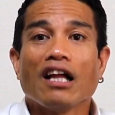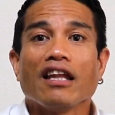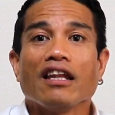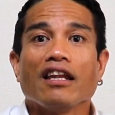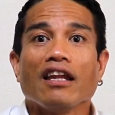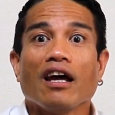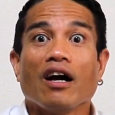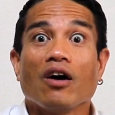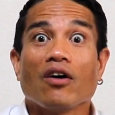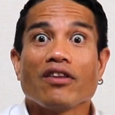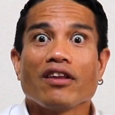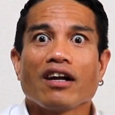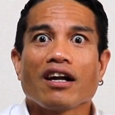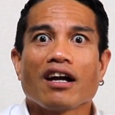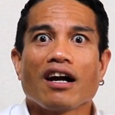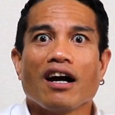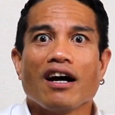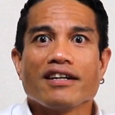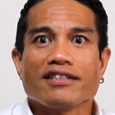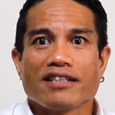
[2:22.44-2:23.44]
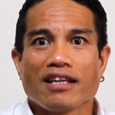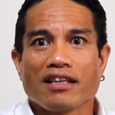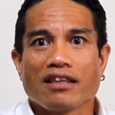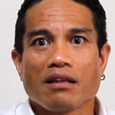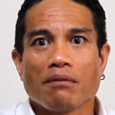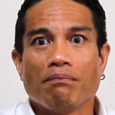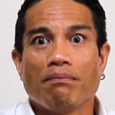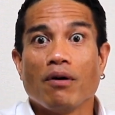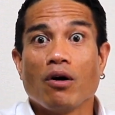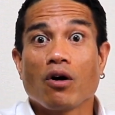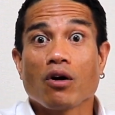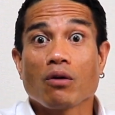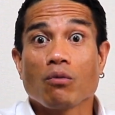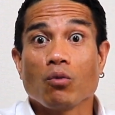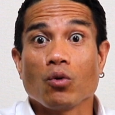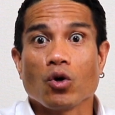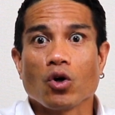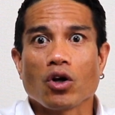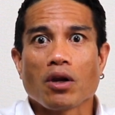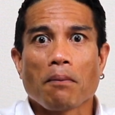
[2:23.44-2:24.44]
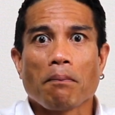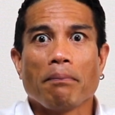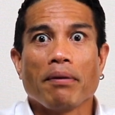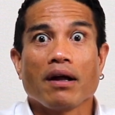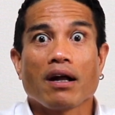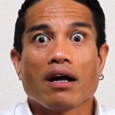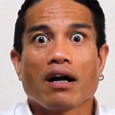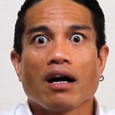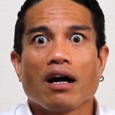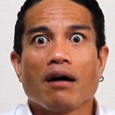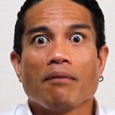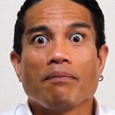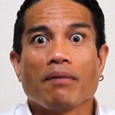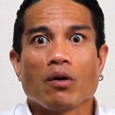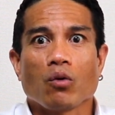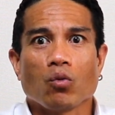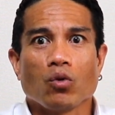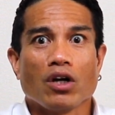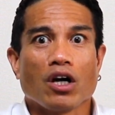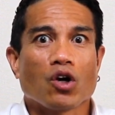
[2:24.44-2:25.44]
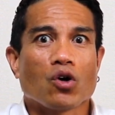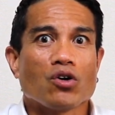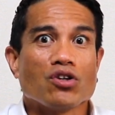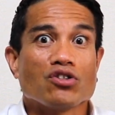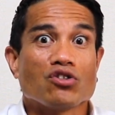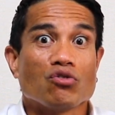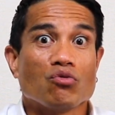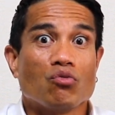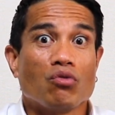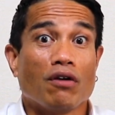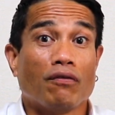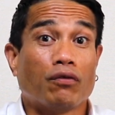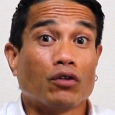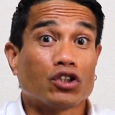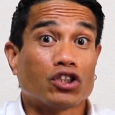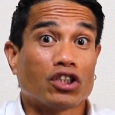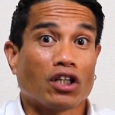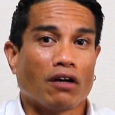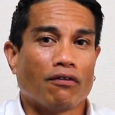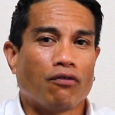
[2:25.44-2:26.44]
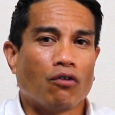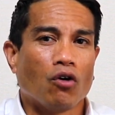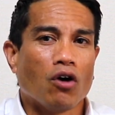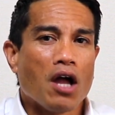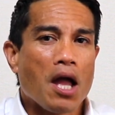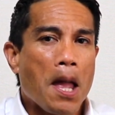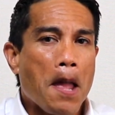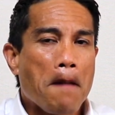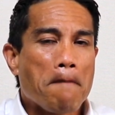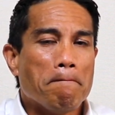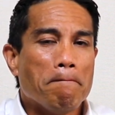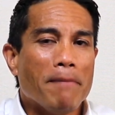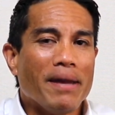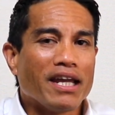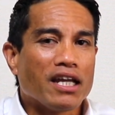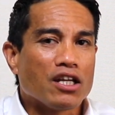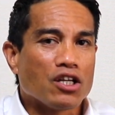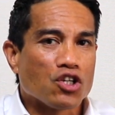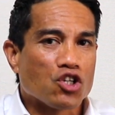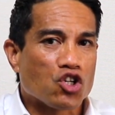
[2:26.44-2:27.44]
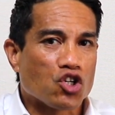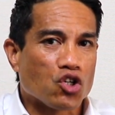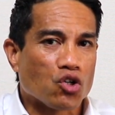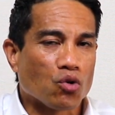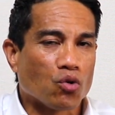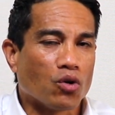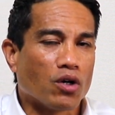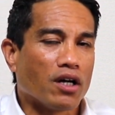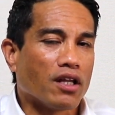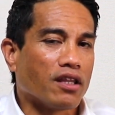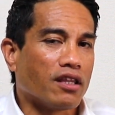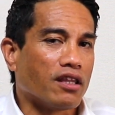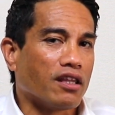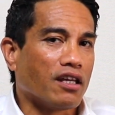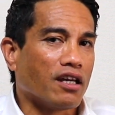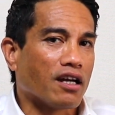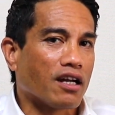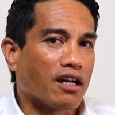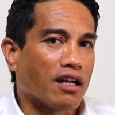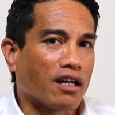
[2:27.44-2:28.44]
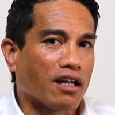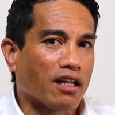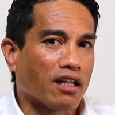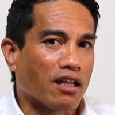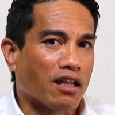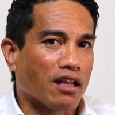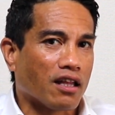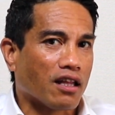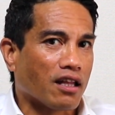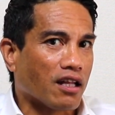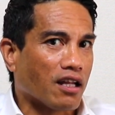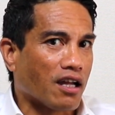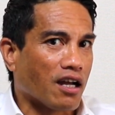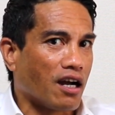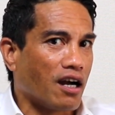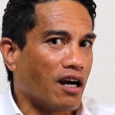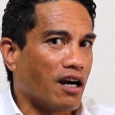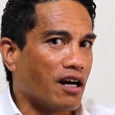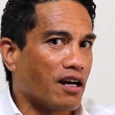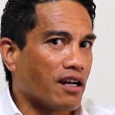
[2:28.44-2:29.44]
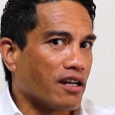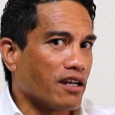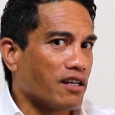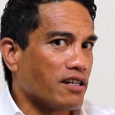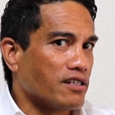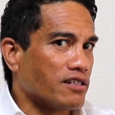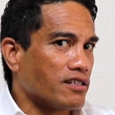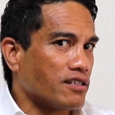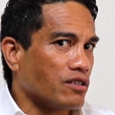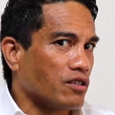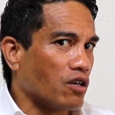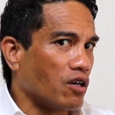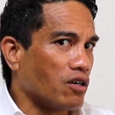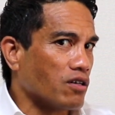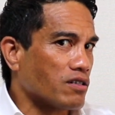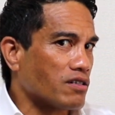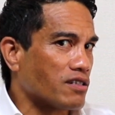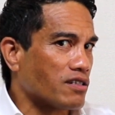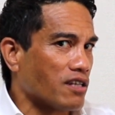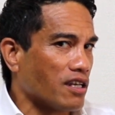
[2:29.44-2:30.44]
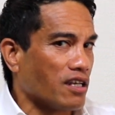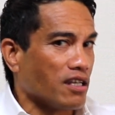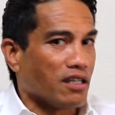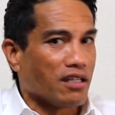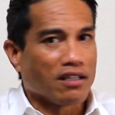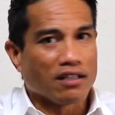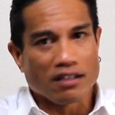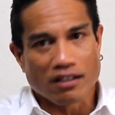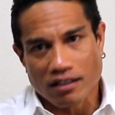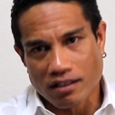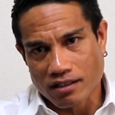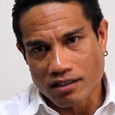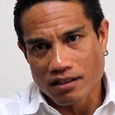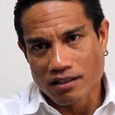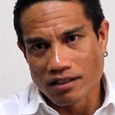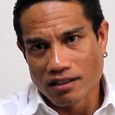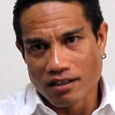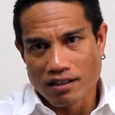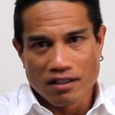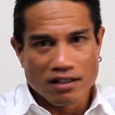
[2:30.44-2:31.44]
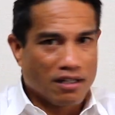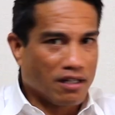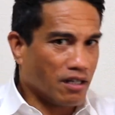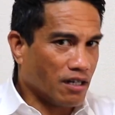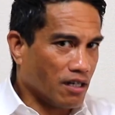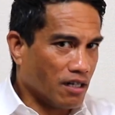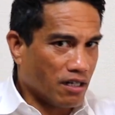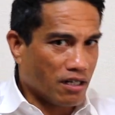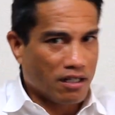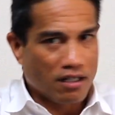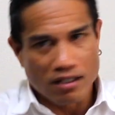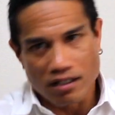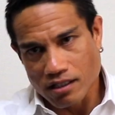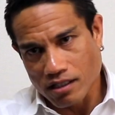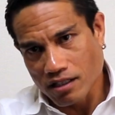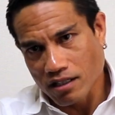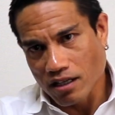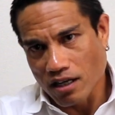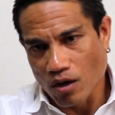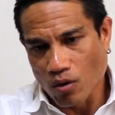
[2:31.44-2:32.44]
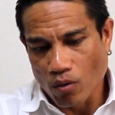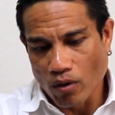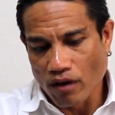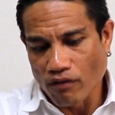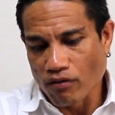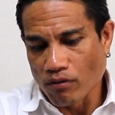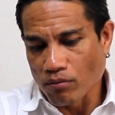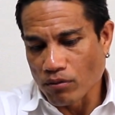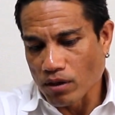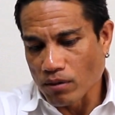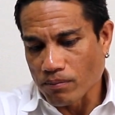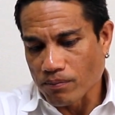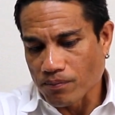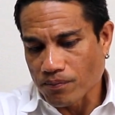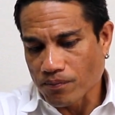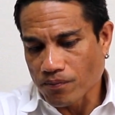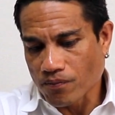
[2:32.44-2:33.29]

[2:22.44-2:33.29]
Now their cards at the bottom, we're going to pick up and we are going to riffle shuffle, making sure their card is not seen. Away from them.